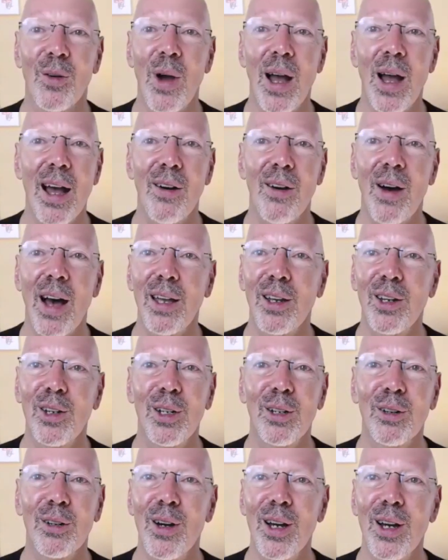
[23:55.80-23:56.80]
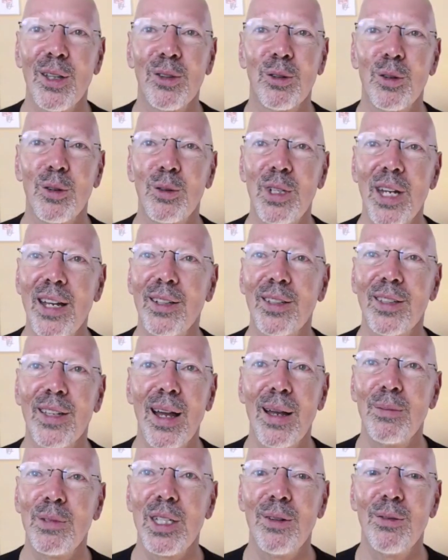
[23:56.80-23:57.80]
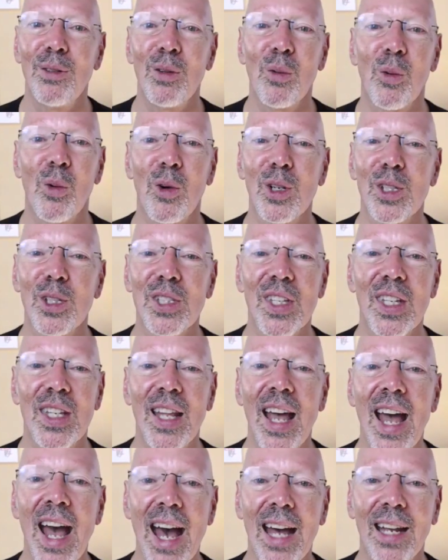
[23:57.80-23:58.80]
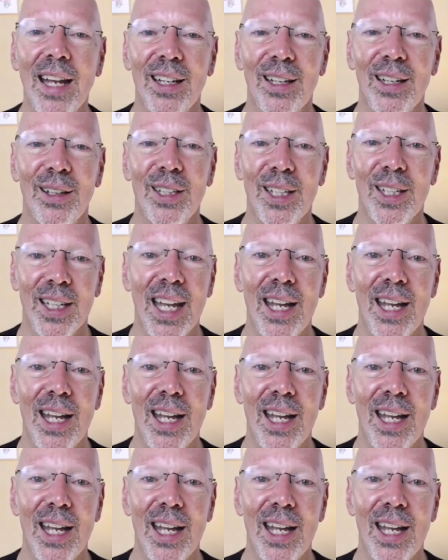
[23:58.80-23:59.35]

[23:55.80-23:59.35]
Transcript: wow, I could have gone through ten times even worse than that to get